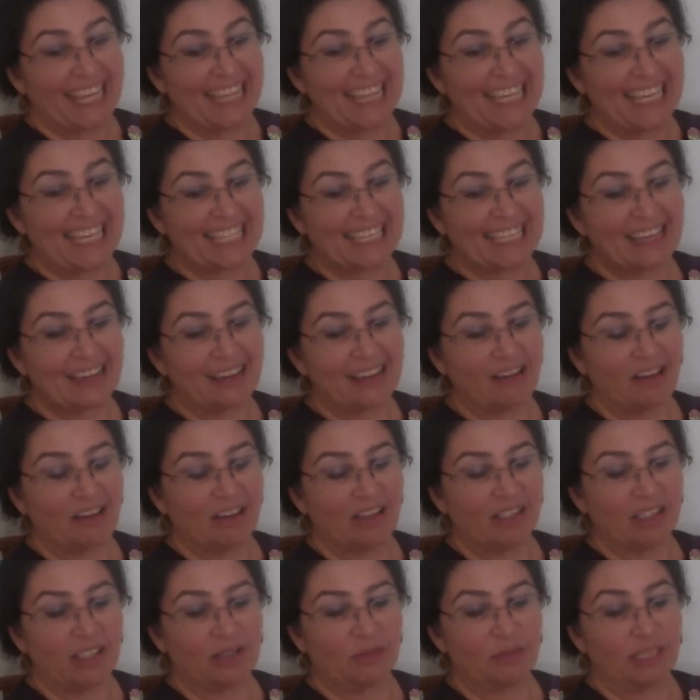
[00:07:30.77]
This can
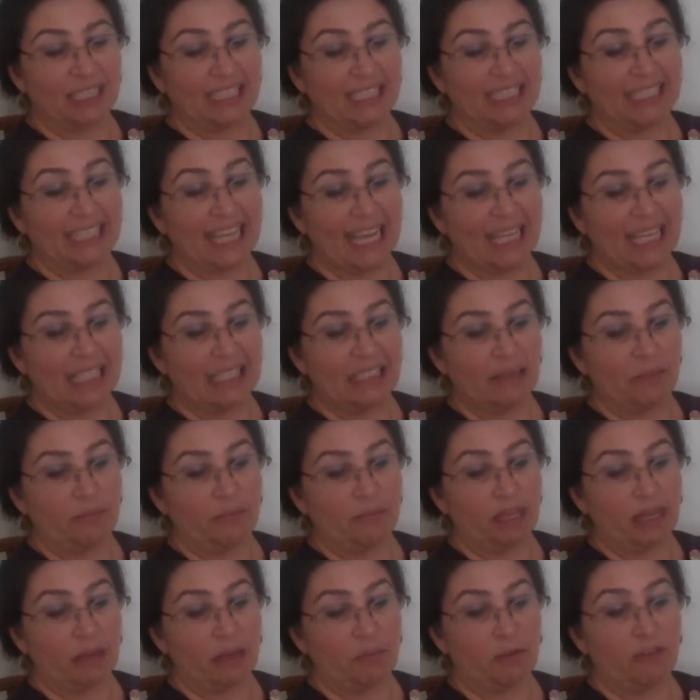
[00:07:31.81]
cause you to say
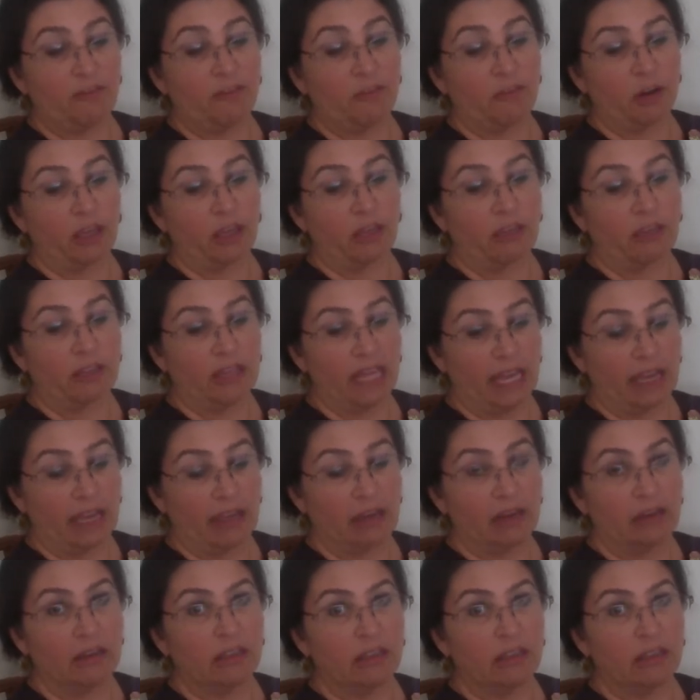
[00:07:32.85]
something before you think,